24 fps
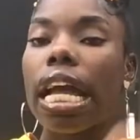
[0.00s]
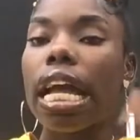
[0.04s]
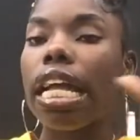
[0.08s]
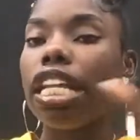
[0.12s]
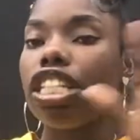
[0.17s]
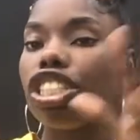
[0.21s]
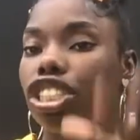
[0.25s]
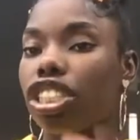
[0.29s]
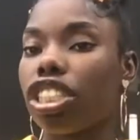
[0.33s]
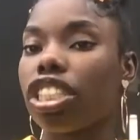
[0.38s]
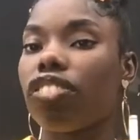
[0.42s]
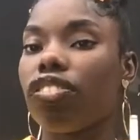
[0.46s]

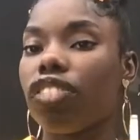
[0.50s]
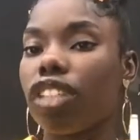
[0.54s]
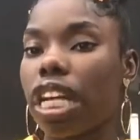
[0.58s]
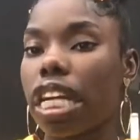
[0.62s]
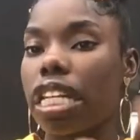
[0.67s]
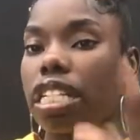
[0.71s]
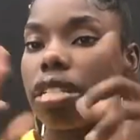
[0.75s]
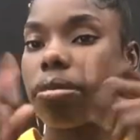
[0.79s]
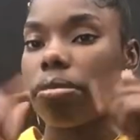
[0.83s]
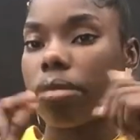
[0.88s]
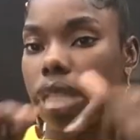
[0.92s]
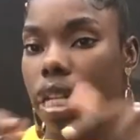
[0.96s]
and just give you
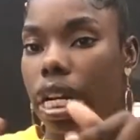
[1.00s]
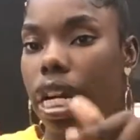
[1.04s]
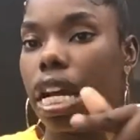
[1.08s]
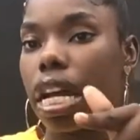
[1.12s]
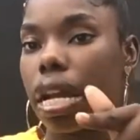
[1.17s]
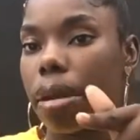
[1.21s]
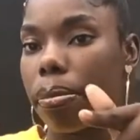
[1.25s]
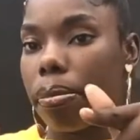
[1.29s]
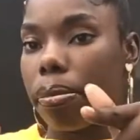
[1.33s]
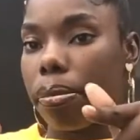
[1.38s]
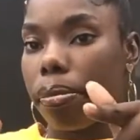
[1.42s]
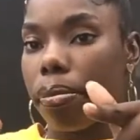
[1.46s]
guys some
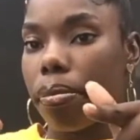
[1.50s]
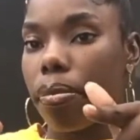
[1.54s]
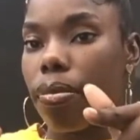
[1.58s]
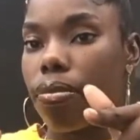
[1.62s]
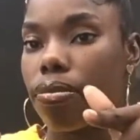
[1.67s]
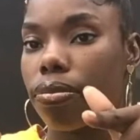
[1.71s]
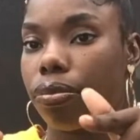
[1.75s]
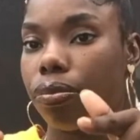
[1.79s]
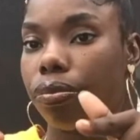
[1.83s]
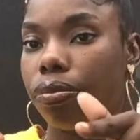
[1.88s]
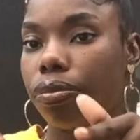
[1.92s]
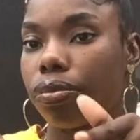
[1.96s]
time
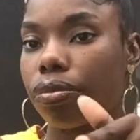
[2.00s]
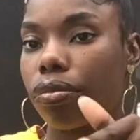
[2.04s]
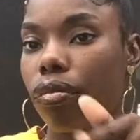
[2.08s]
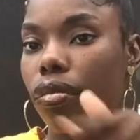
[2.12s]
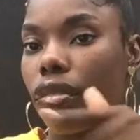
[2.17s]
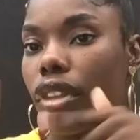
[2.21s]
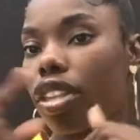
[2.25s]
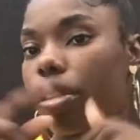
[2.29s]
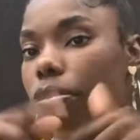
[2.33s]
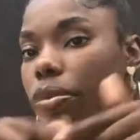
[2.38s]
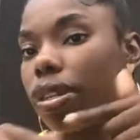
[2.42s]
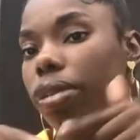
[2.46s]

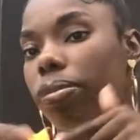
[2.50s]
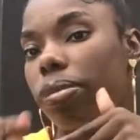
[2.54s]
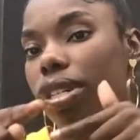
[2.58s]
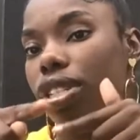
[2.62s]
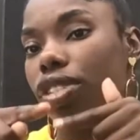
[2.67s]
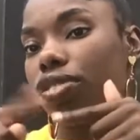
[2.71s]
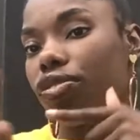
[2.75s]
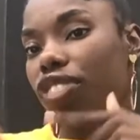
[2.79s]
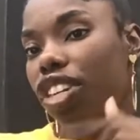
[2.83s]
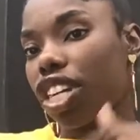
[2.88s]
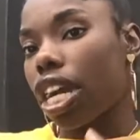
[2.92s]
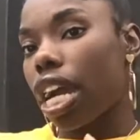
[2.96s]
to pretty much
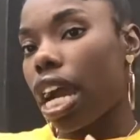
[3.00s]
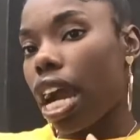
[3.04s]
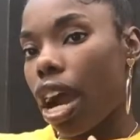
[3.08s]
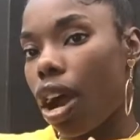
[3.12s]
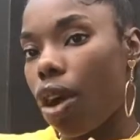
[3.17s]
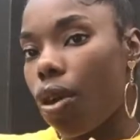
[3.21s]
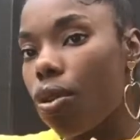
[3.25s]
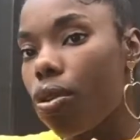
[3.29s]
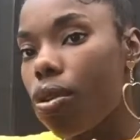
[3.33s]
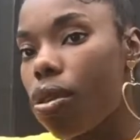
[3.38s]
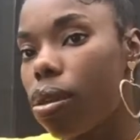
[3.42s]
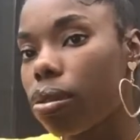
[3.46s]
figure
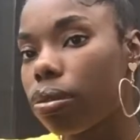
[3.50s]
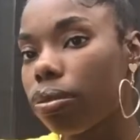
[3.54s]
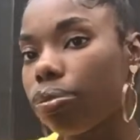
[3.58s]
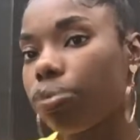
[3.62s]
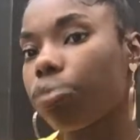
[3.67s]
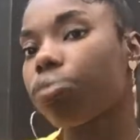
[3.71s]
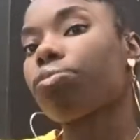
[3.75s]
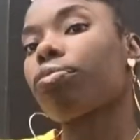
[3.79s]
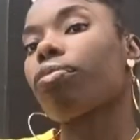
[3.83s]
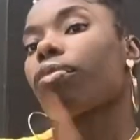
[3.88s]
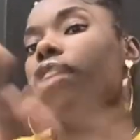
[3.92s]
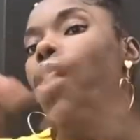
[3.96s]
out
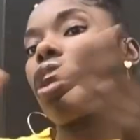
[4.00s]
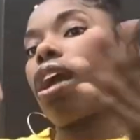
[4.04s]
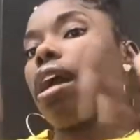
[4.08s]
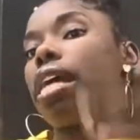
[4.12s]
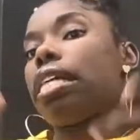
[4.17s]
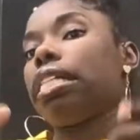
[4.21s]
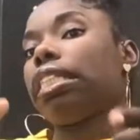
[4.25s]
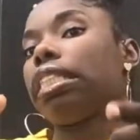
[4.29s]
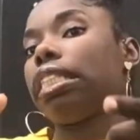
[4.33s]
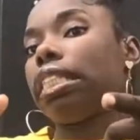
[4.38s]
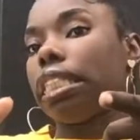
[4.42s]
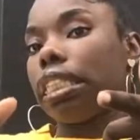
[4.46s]

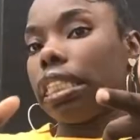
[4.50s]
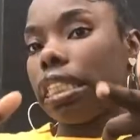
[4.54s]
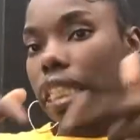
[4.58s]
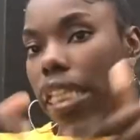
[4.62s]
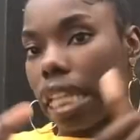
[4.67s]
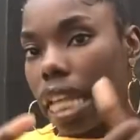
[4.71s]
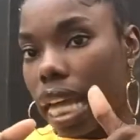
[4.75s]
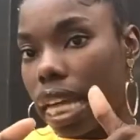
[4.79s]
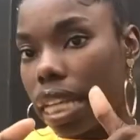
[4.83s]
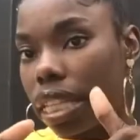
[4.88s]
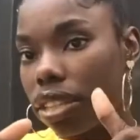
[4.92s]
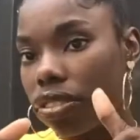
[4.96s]
and to
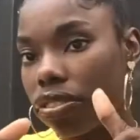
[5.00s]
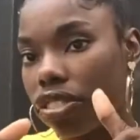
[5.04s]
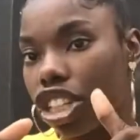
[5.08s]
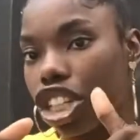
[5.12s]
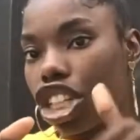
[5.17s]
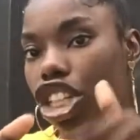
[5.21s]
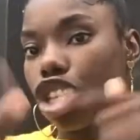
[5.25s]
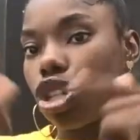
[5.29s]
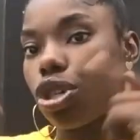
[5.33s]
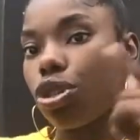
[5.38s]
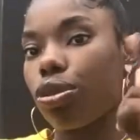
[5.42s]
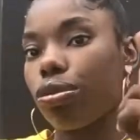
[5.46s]
like the
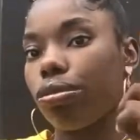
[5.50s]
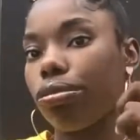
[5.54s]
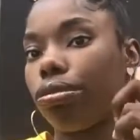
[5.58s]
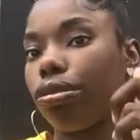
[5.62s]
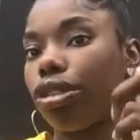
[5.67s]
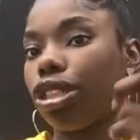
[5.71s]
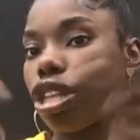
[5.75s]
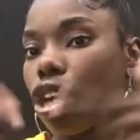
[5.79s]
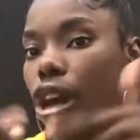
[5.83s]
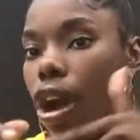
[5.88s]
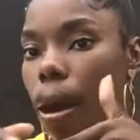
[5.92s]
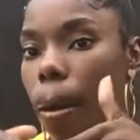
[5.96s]
video,
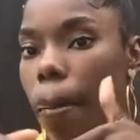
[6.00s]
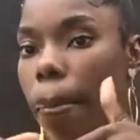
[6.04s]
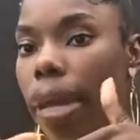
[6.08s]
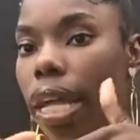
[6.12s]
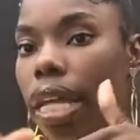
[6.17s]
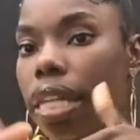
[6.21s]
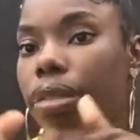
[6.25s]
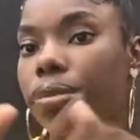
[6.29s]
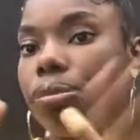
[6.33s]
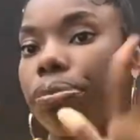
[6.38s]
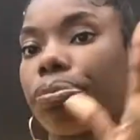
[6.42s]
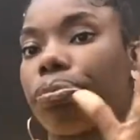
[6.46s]
to
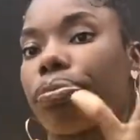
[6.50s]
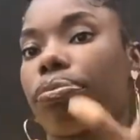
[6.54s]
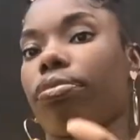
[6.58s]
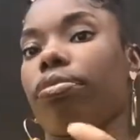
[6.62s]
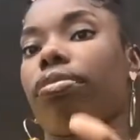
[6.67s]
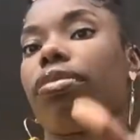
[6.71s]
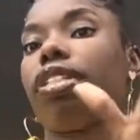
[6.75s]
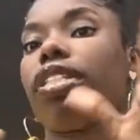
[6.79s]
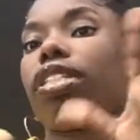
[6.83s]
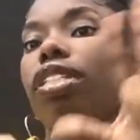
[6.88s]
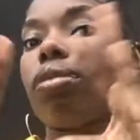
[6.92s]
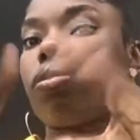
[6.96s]
comment,
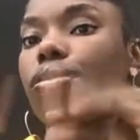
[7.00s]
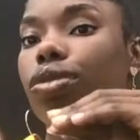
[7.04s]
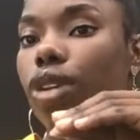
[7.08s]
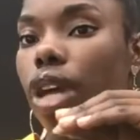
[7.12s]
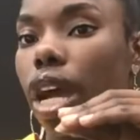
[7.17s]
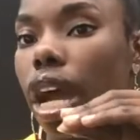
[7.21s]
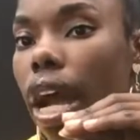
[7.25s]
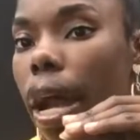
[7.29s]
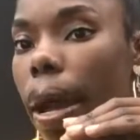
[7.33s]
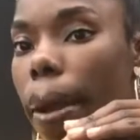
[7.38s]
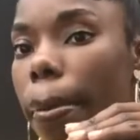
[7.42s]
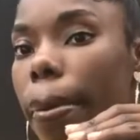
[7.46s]

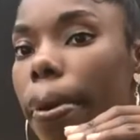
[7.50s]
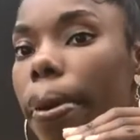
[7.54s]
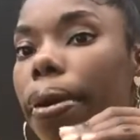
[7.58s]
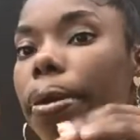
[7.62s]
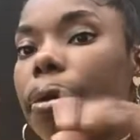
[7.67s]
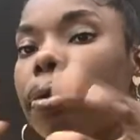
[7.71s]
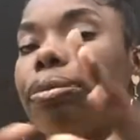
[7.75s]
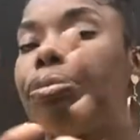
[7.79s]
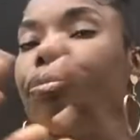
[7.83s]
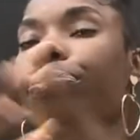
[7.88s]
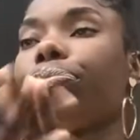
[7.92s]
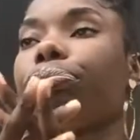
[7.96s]
subscribe.
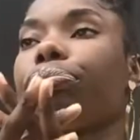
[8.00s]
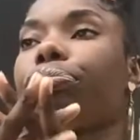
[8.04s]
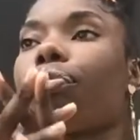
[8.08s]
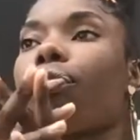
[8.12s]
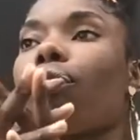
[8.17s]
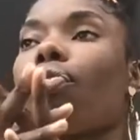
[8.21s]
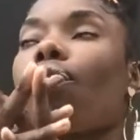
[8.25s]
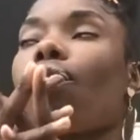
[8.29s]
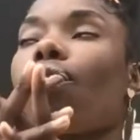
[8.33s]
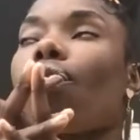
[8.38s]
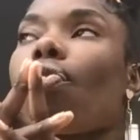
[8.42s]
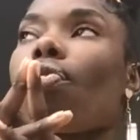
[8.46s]

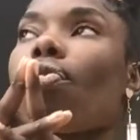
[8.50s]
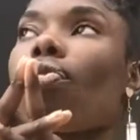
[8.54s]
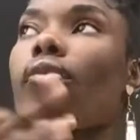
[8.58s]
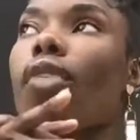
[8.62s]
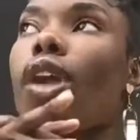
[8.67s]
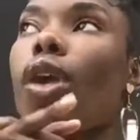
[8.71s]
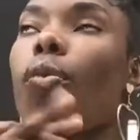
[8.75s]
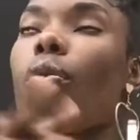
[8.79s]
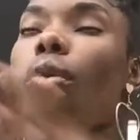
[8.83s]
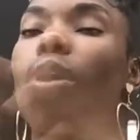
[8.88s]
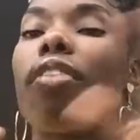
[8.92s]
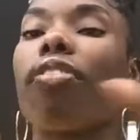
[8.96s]

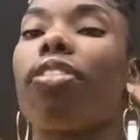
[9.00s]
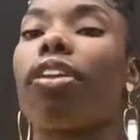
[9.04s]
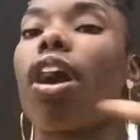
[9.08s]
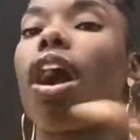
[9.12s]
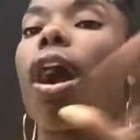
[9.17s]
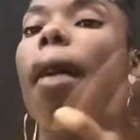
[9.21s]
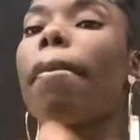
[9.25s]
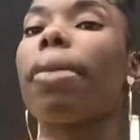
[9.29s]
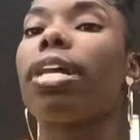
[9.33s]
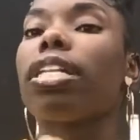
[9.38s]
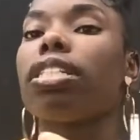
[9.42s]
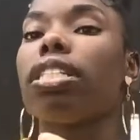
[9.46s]
Well, the
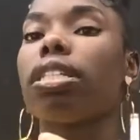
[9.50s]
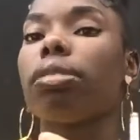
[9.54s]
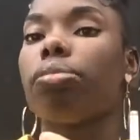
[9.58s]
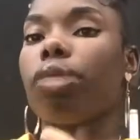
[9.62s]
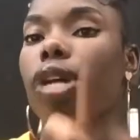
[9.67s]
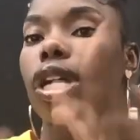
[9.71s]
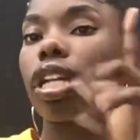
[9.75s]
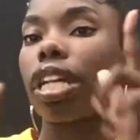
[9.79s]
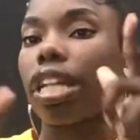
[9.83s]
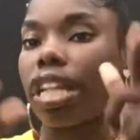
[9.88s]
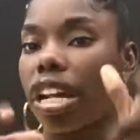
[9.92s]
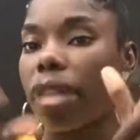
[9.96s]
commenting
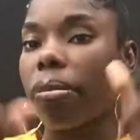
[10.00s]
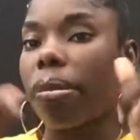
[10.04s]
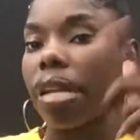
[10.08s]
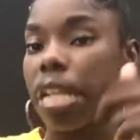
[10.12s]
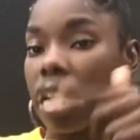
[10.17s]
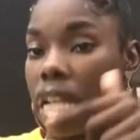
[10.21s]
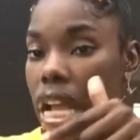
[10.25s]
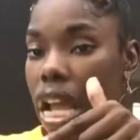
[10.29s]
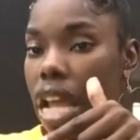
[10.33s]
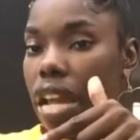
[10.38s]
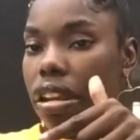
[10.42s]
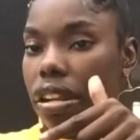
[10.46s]
part can come
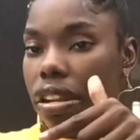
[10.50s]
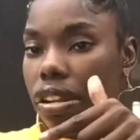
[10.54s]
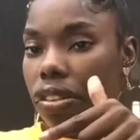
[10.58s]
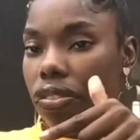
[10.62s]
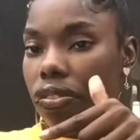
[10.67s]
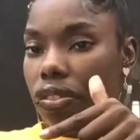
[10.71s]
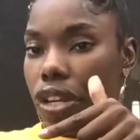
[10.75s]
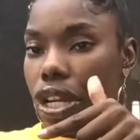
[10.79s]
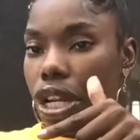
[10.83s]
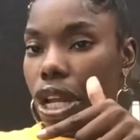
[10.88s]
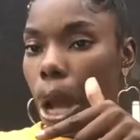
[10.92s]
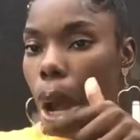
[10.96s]
at the end of the
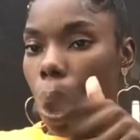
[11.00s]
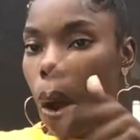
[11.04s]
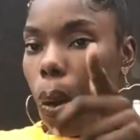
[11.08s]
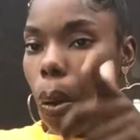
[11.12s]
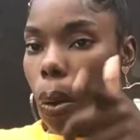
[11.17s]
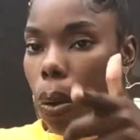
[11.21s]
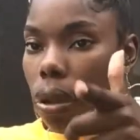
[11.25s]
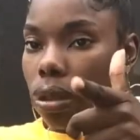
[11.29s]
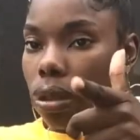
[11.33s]
video.